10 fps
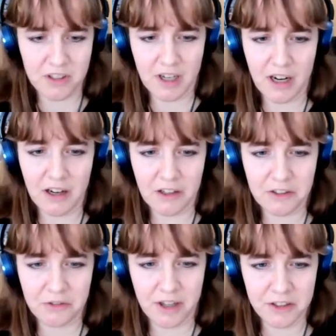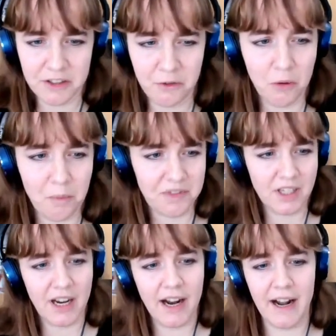and water are
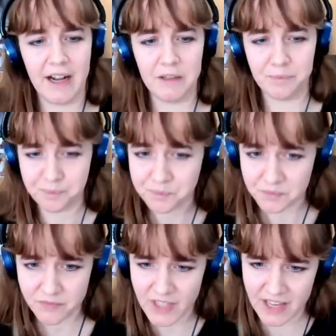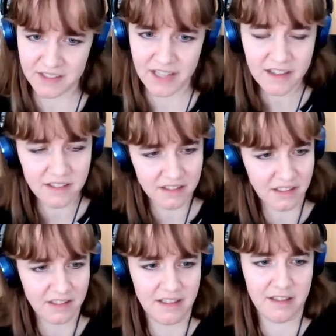transformed as they enter
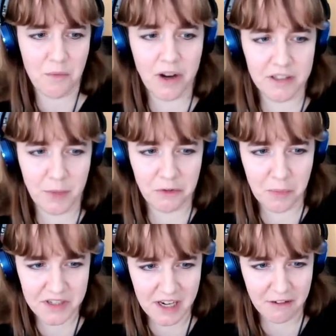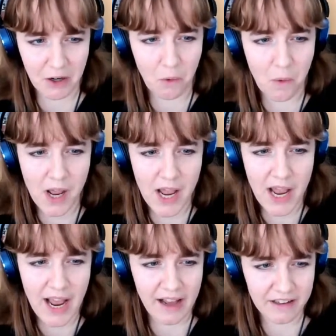cities in what is both a material
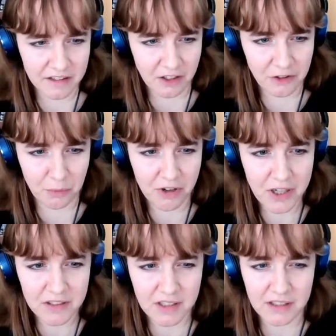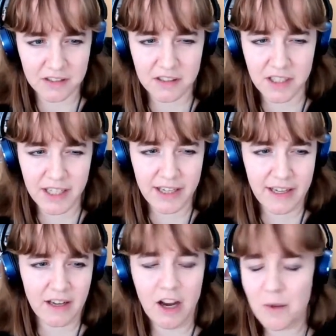and a social process.
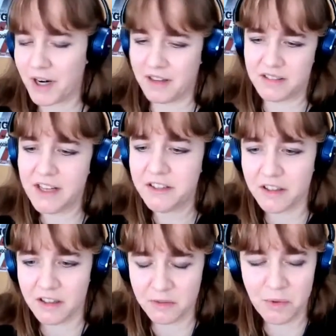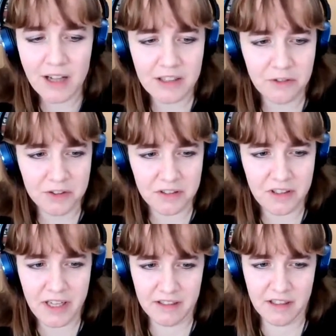Urbanisation as well is also
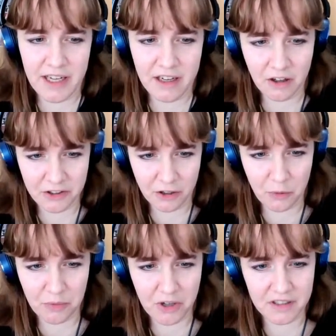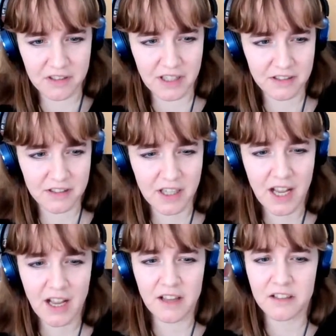seen as an ecological process.
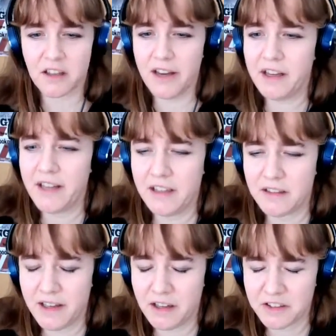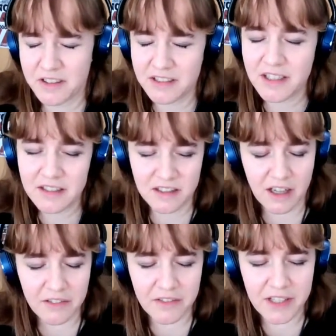So cities
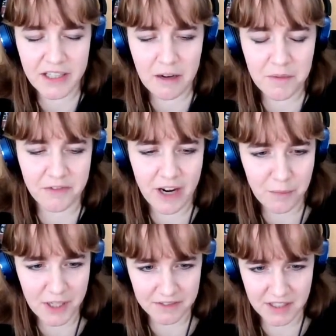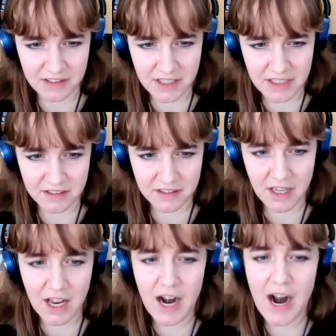and the development of
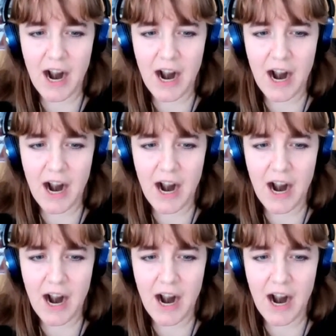cities,